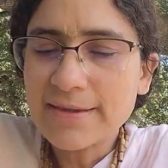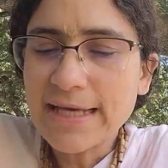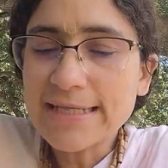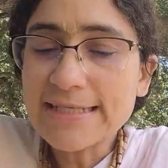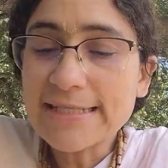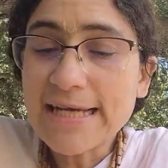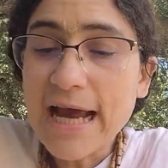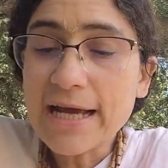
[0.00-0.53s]

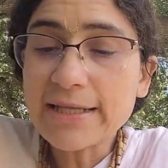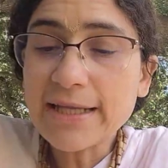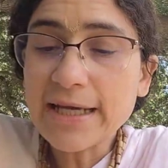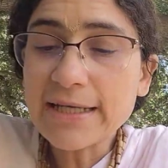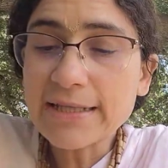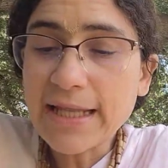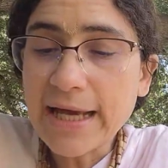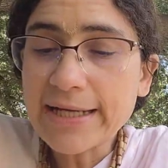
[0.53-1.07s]
They stand
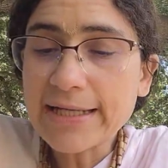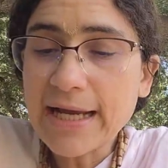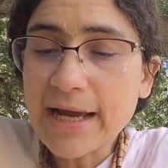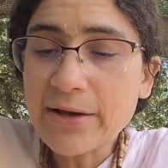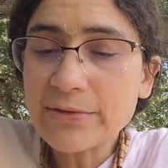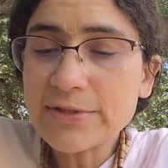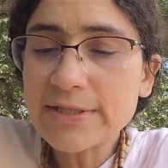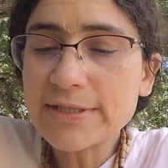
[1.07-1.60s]
like
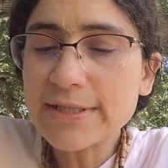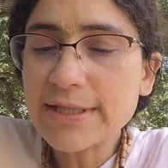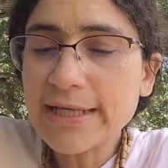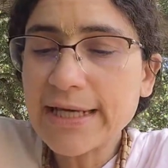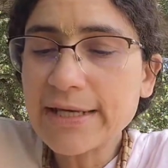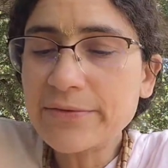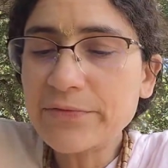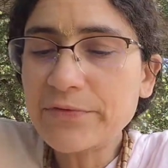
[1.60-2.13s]
lighthouses in
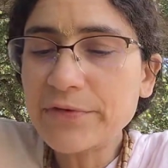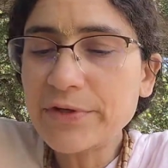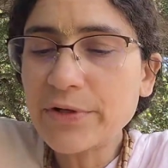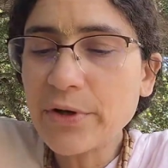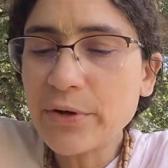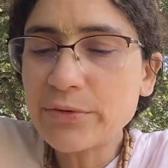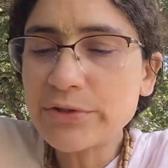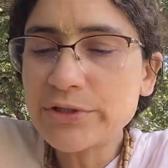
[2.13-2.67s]
the
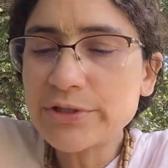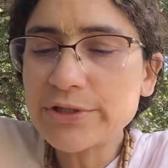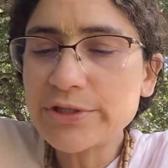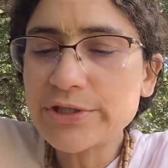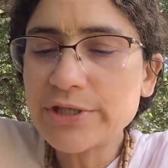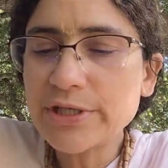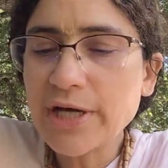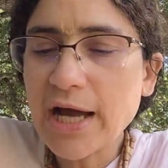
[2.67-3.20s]
infinite ocean
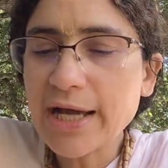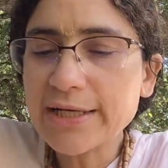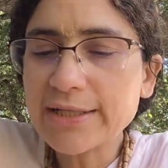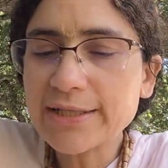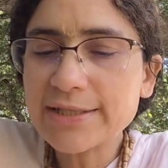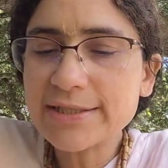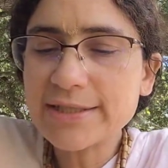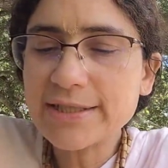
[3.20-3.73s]
to guide
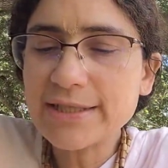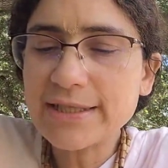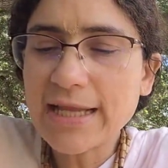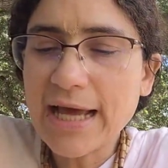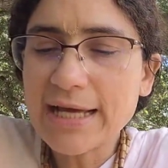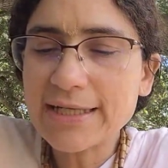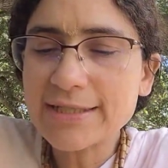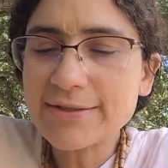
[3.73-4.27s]
us to the
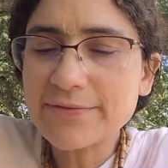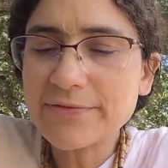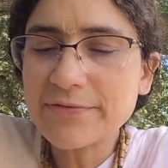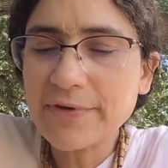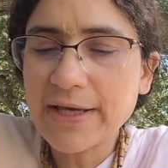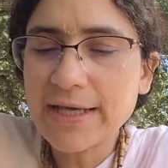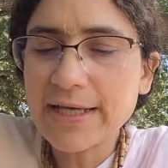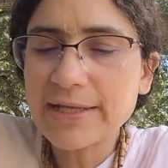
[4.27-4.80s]
land of
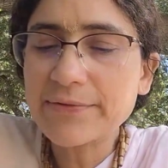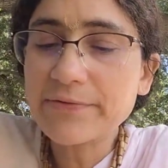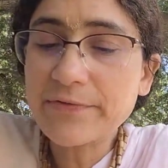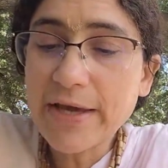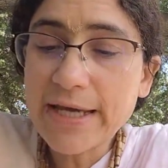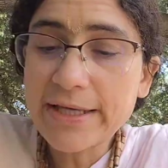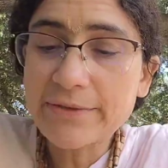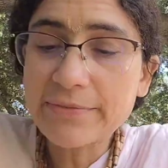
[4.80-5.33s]
faith.
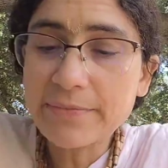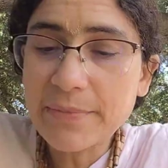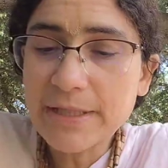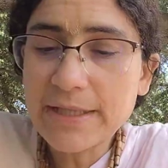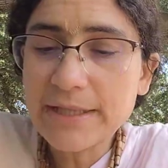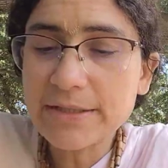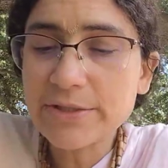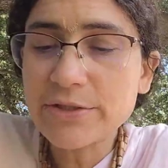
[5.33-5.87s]
Faith
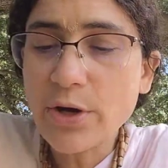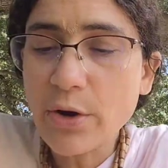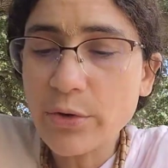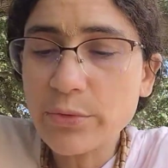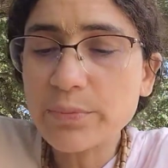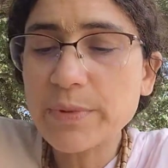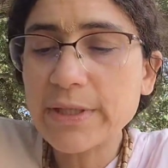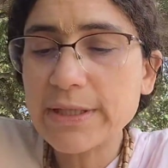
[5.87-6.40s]
means
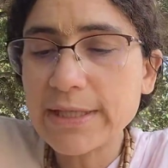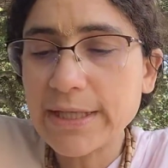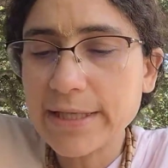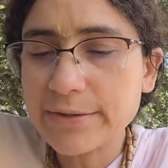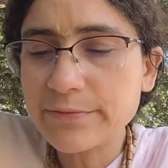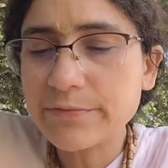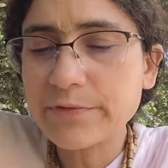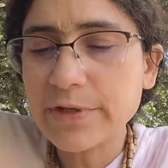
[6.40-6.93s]
hope in the
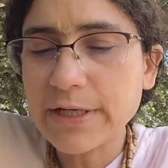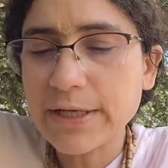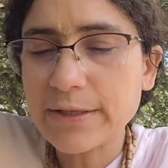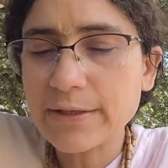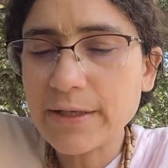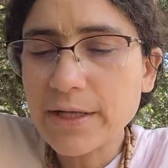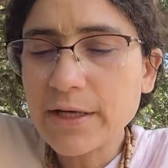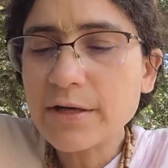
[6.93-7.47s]
infinite.
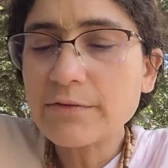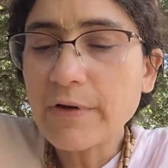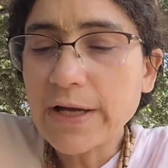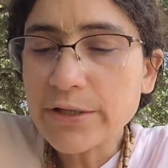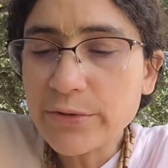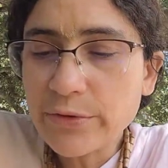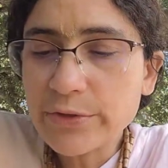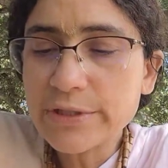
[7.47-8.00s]

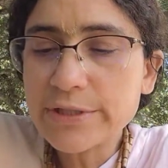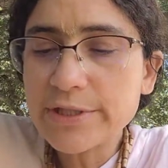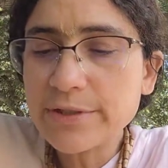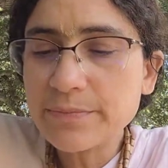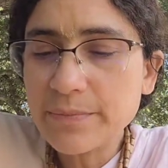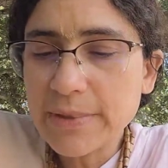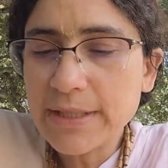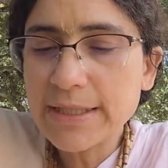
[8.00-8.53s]
Vaikunta
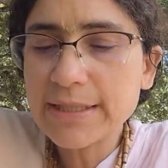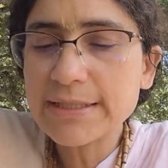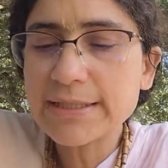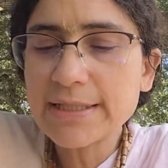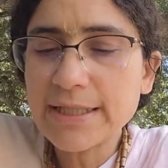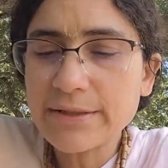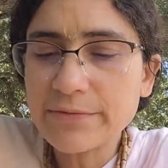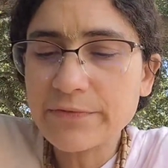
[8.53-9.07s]

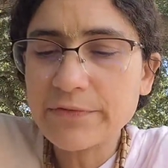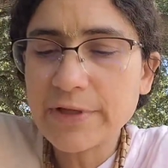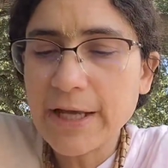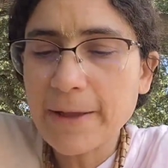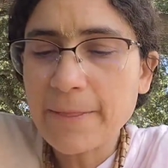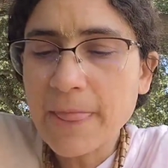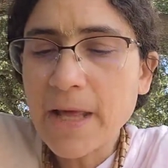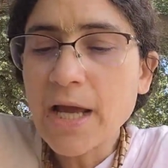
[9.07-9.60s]
means
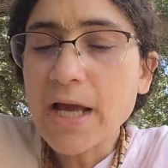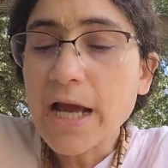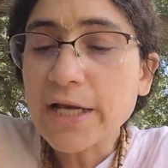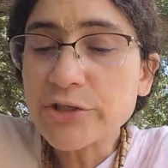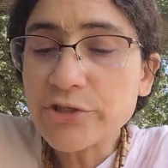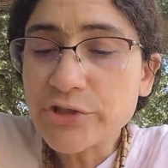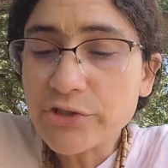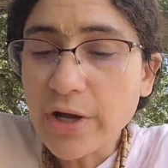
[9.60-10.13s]
infinite.
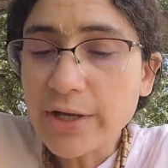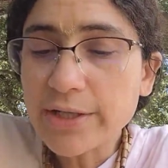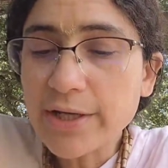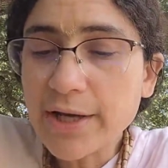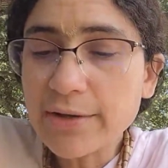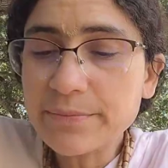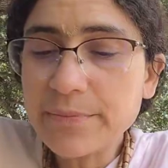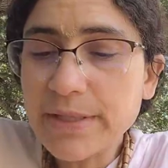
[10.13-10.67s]
And
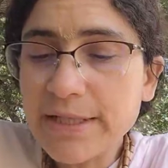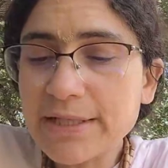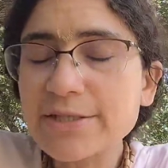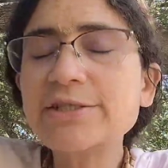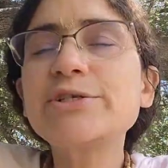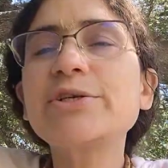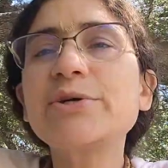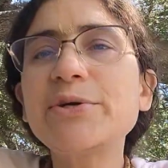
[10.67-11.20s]
Shraddha
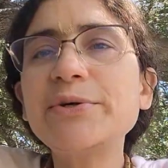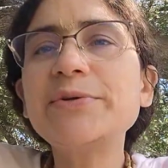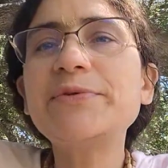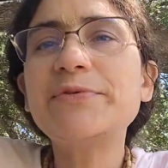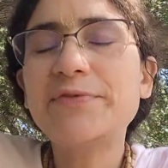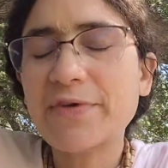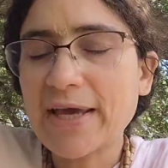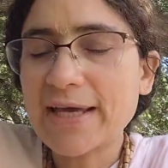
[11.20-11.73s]
means good
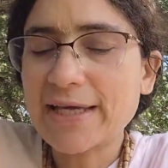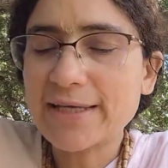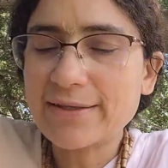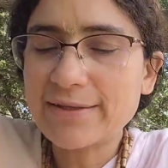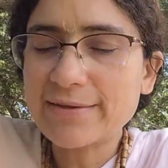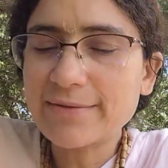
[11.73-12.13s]
faith.